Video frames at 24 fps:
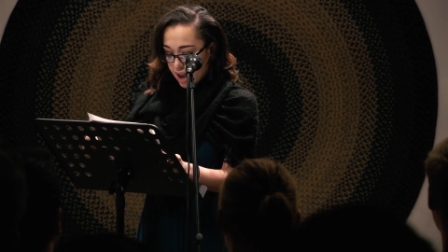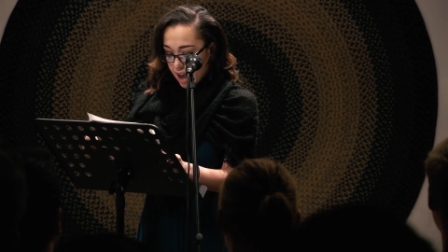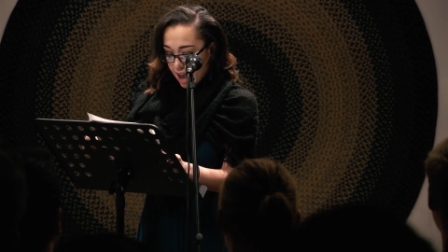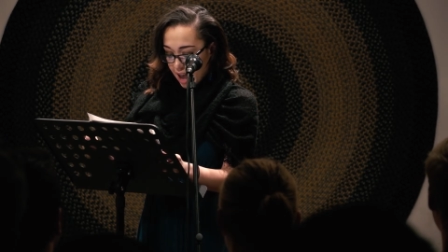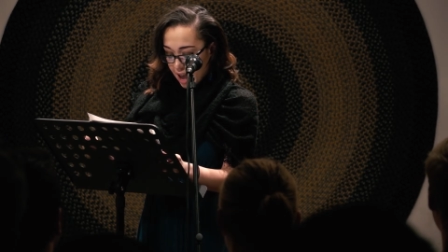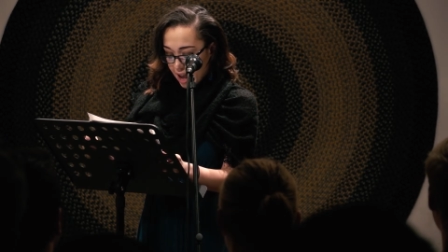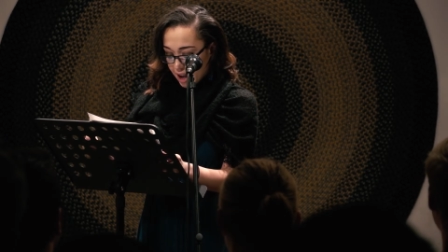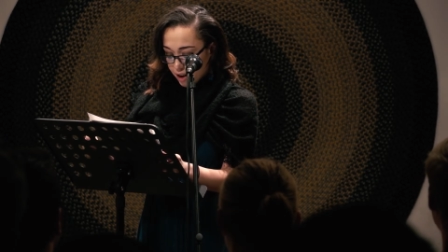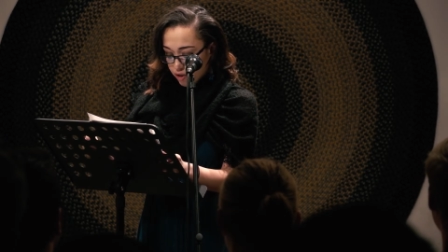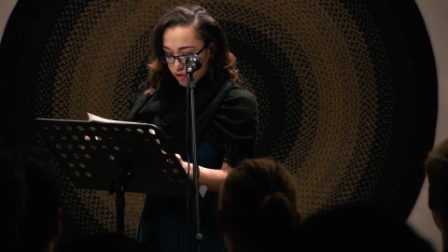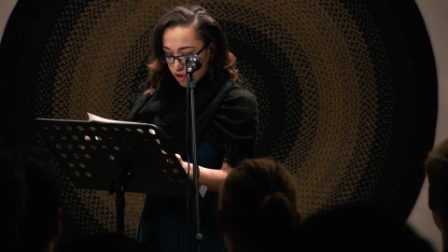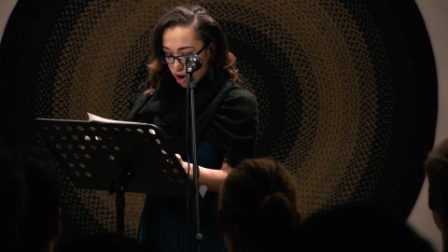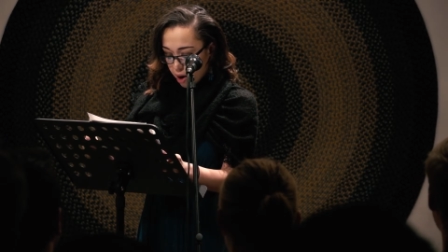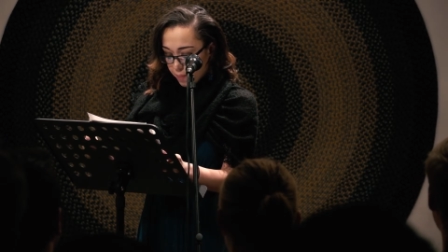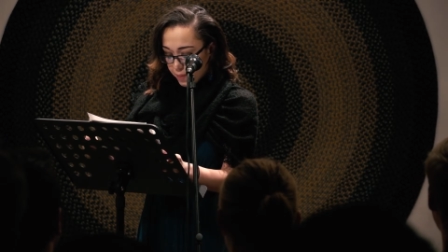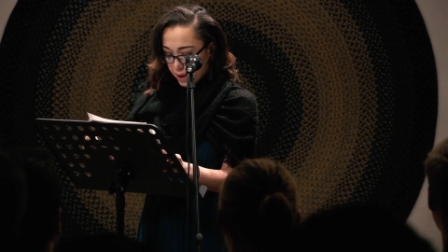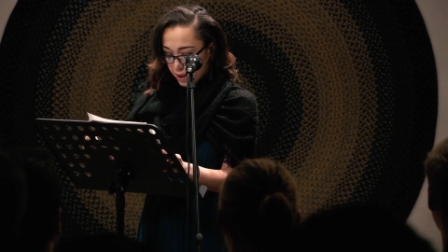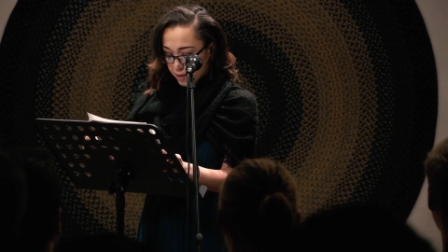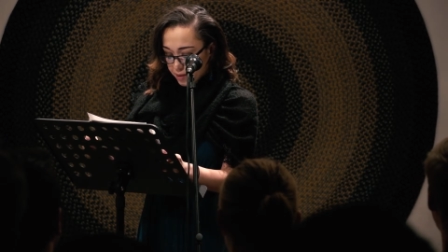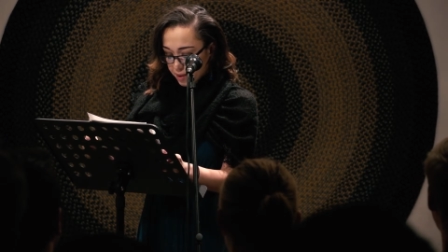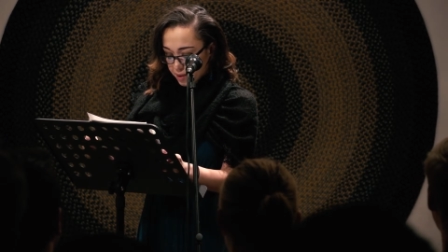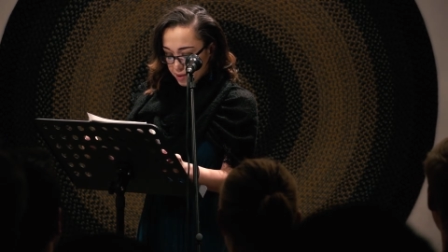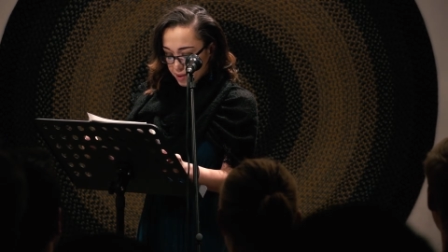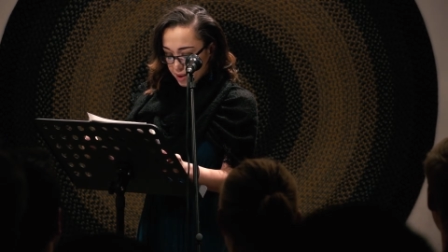hand
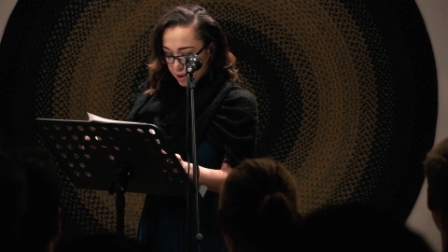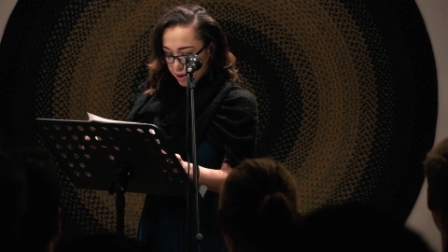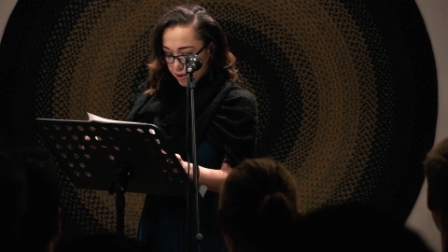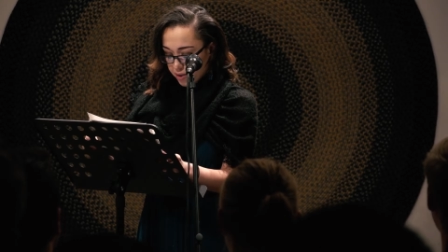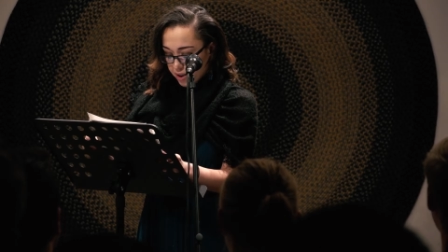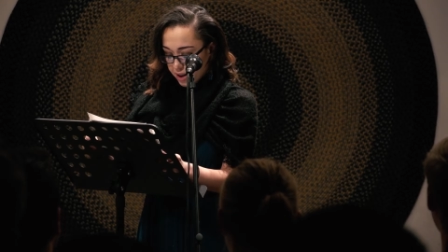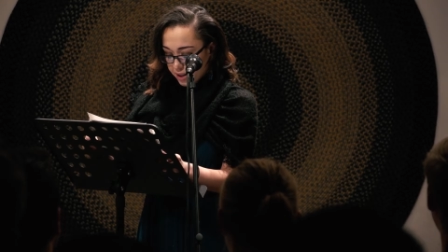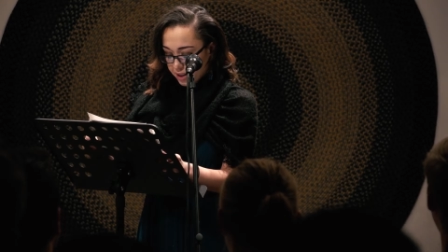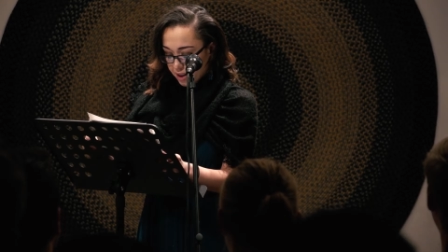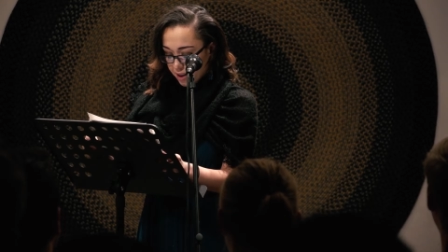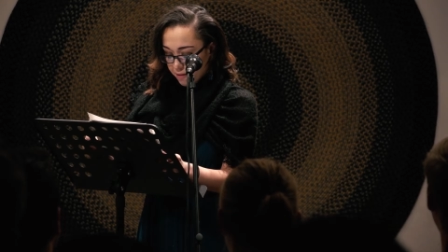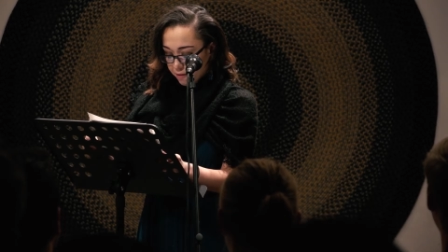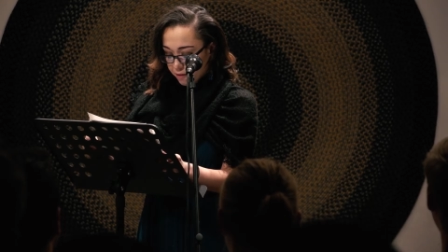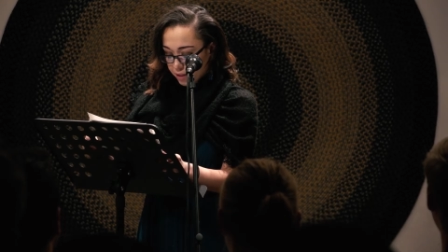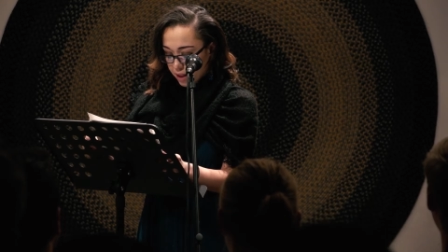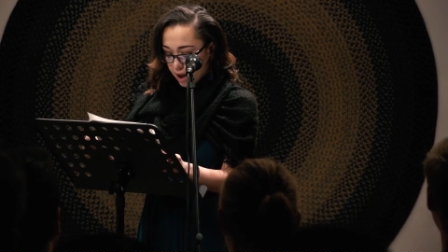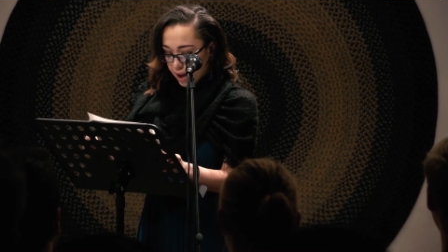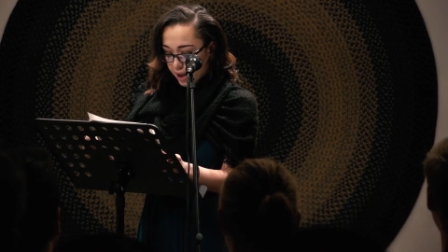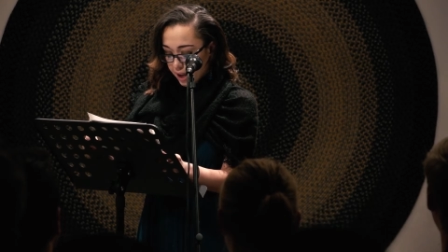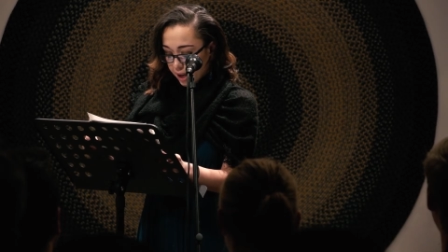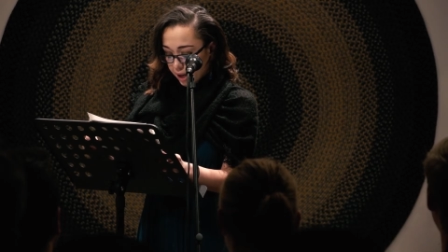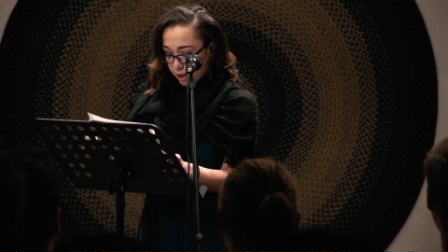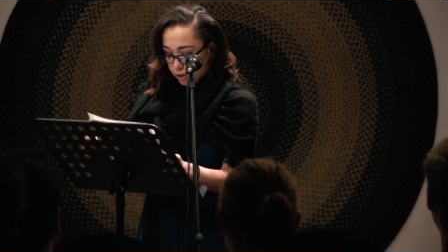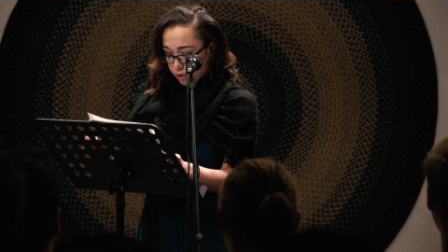dropping the cigarette and
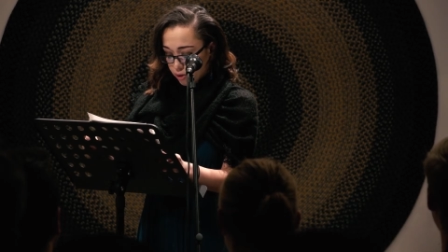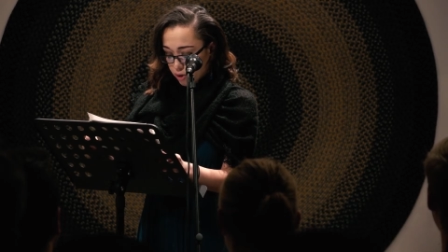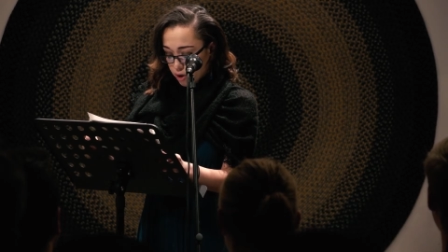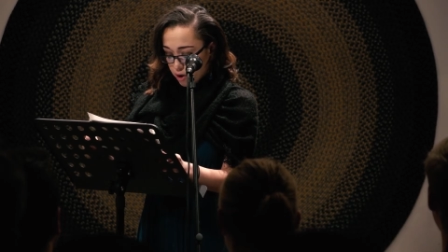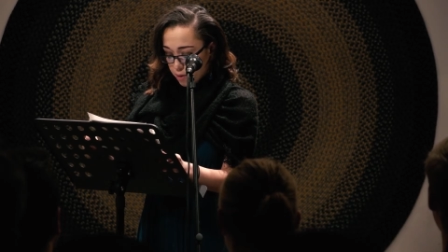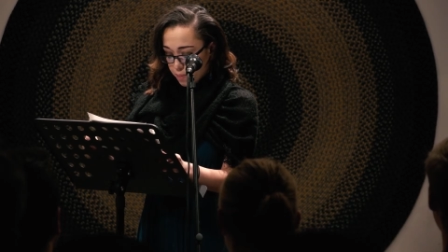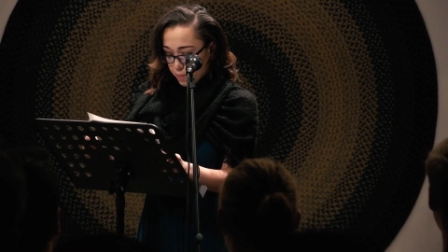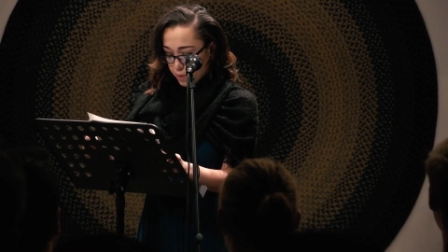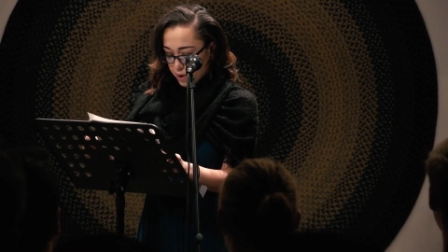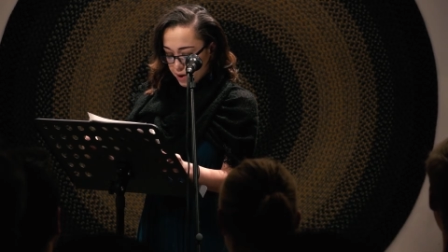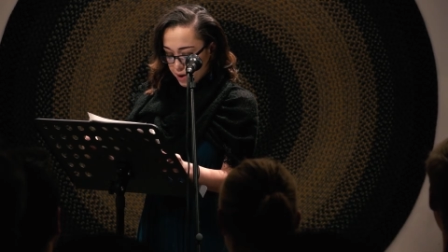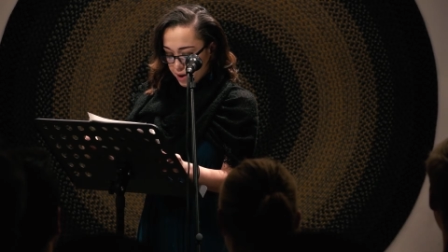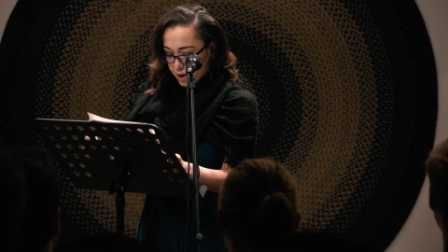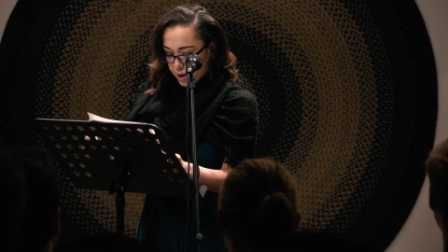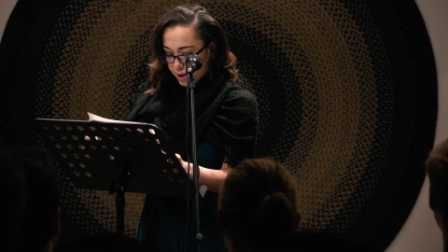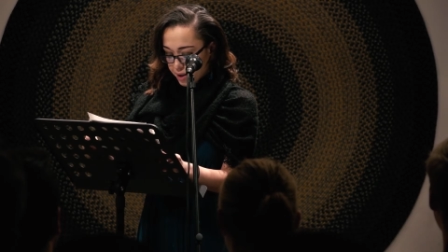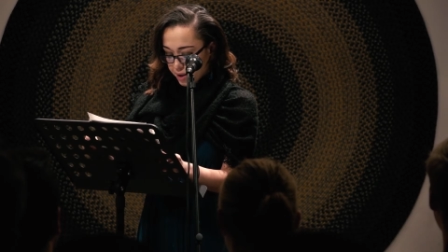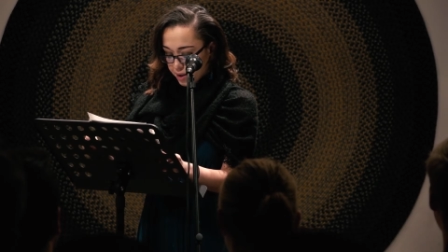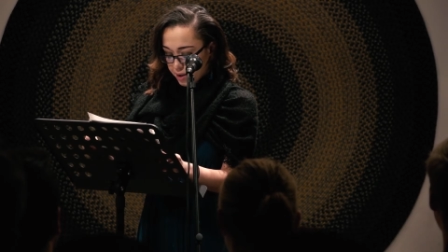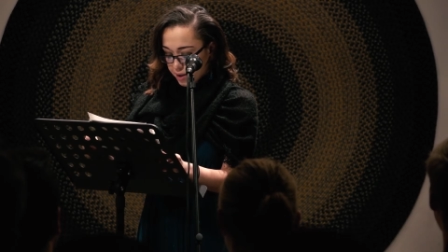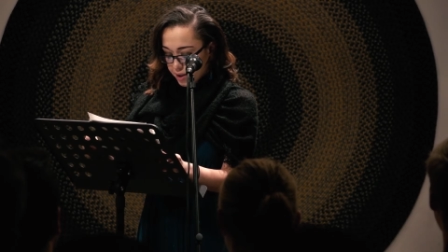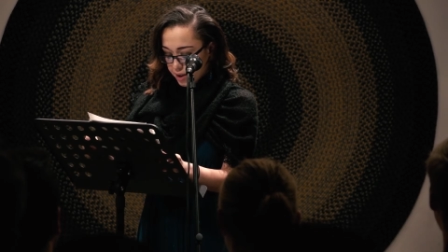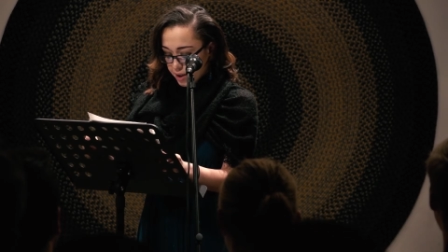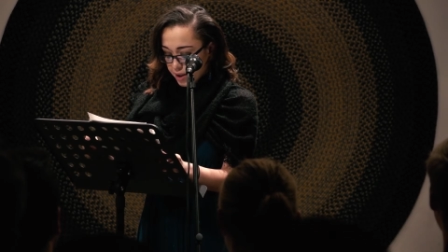flying into her
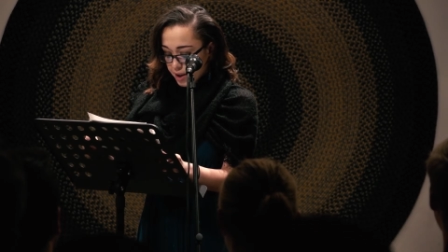purse.